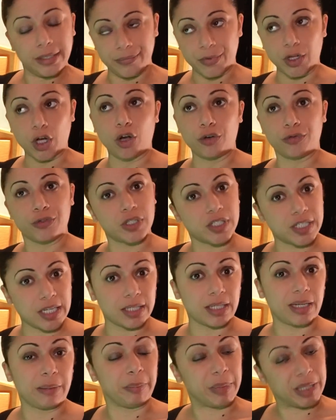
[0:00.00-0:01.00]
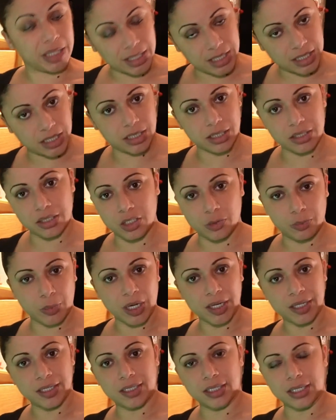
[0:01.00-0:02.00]
The koftas had like Middle Eastern
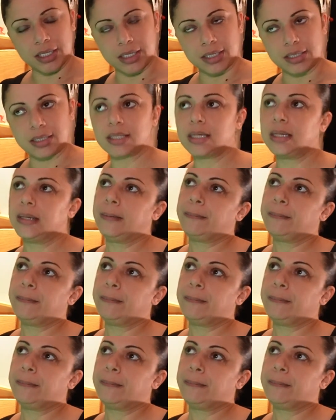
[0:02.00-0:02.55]
spices,